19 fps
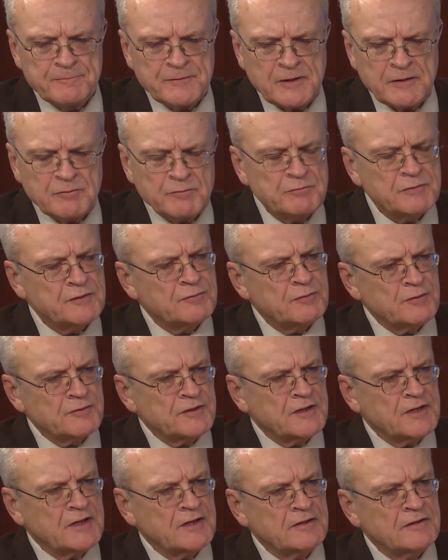even before
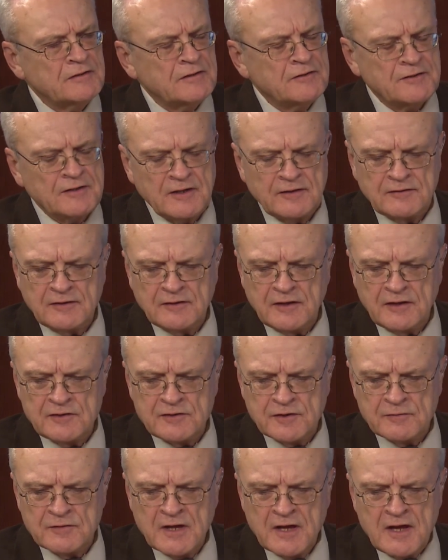the Kennedy
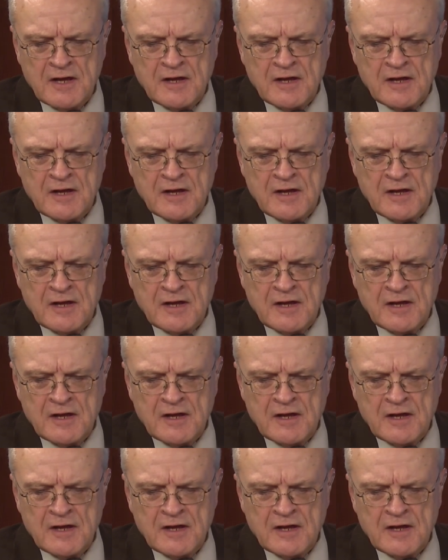assassination,